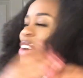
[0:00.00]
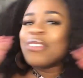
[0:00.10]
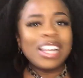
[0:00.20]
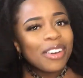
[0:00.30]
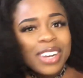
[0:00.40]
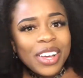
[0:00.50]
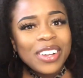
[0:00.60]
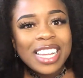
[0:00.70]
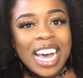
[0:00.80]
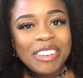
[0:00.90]
when I want to go
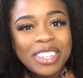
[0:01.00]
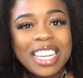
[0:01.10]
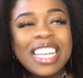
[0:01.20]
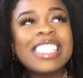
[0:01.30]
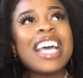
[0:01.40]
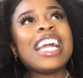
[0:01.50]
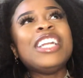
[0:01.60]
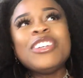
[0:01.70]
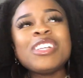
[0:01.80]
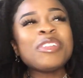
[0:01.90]
look at rings. And I
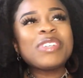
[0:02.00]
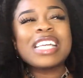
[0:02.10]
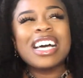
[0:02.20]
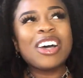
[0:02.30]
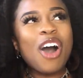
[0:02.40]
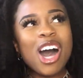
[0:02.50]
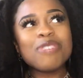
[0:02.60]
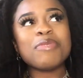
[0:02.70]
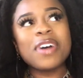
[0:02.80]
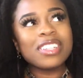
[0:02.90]
knew something was kind of
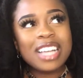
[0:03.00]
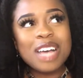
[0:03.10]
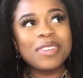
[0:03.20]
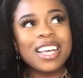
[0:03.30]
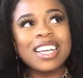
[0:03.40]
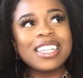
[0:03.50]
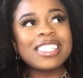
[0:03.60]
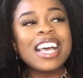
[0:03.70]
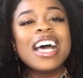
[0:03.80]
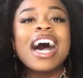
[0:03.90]
off about that,
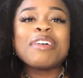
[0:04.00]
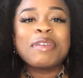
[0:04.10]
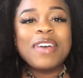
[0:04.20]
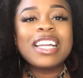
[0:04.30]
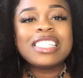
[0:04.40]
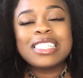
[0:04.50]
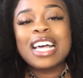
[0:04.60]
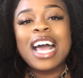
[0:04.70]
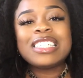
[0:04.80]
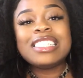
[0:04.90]
because like, my man is the
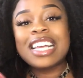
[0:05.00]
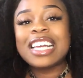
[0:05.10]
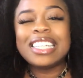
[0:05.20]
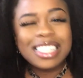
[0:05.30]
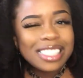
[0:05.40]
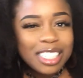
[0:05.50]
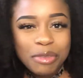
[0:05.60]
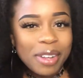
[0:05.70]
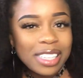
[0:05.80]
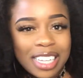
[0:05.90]
type to take the initiative
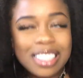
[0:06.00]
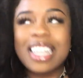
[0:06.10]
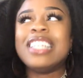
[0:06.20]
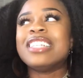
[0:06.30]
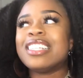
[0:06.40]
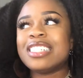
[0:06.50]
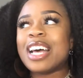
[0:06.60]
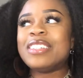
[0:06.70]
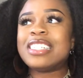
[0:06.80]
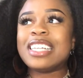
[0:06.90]
about things. Like, he's not the
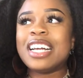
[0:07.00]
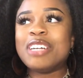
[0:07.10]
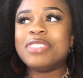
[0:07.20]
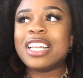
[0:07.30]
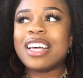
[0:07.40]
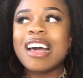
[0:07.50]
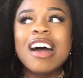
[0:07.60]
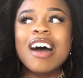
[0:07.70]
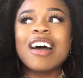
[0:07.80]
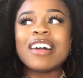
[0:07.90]
type to sit here and be like,
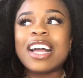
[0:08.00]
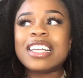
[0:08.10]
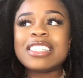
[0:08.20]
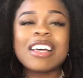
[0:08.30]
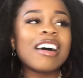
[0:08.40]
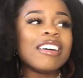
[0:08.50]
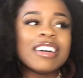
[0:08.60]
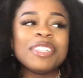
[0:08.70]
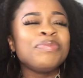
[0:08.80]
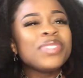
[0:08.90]
all right,
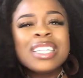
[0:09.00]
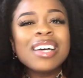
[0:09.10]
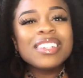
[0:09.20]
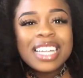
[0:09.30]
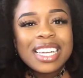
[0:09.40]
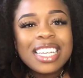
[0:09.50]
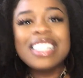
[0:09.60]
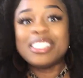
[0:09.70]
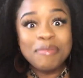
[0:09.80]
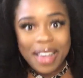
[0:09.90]
so, you know, like,
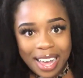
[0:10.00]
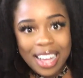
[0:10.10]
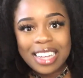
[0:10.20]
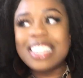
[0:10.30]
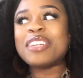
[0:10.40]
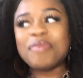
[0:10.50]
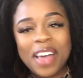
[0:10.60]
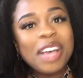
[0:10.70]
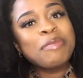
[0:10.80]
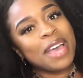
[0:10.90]
he's a man. He's a
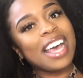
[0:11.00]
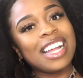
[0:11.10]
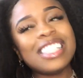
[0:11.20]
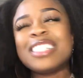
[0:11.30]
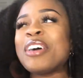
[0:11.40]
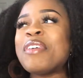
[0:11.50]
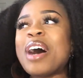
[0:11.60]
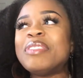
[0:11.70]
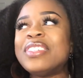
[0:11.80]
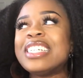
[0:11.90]
man. So
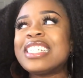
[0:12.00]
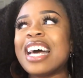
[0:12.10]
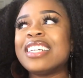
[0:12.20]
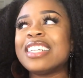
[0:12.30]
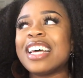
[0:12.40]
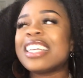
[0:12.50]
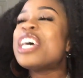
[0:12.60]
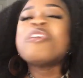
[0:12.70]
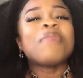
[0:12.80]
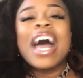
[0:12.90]
I'm just kind of like,
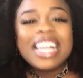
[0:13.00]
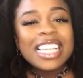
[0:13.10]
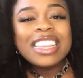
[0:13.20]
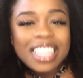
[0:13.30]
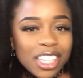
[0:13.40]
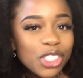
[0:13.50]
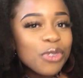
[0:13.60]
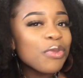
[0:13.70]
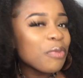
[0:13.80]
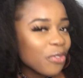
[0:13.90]
I didn't think
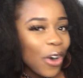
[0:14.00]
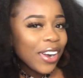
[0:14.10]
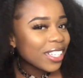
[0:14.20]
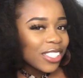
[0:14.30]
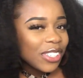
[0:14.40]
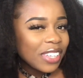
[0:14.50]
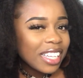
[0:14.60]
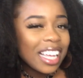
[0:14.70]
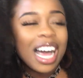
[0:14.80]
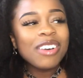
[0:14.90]
too far into
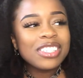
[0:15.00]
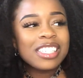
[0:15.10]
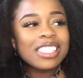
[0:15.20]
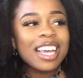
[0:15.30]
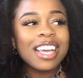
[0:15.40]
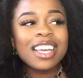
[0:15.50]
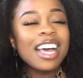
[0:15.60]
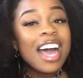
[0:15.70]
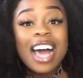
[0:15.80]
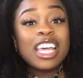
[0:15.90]
it. Like, I was just like,
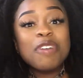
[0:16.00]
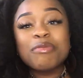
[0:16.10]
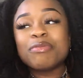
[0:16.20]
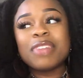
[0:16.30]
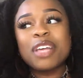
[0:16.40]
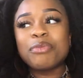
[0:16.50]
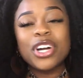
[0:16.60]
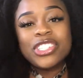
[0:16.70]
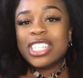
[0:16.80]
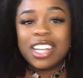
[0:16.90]
I kept like
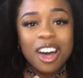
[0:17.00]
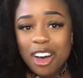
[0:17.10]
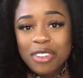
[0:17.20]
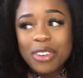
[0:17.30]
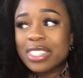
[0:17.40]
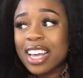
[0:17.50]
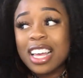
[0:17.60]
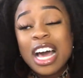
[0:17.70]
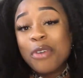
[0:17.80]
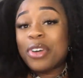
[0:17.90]
brushing it off. I was
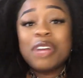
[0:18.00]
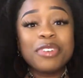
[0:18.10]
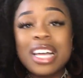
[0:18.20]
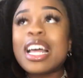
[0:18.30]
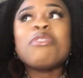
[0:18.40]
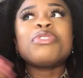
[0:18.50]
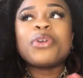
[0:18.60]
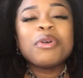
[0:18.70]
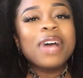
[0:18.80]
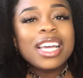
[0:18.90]
like, whenever, and I would
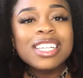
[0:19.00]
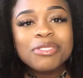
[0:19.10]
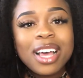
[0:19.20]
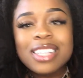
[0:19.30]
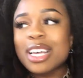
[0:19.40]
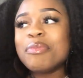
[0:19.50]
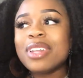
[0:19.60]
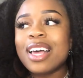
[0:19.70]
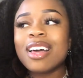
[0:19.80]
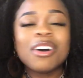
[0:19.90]
throw it back in his face. I'll be
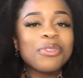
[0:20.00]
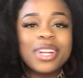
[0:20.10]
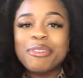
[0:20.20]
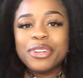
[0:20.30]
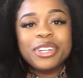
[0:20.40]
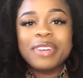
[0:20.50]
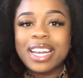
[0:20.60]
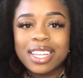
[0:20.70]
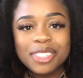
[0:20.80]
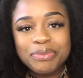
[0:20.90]
like, oh, whenever you're
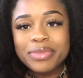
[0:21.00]
ready.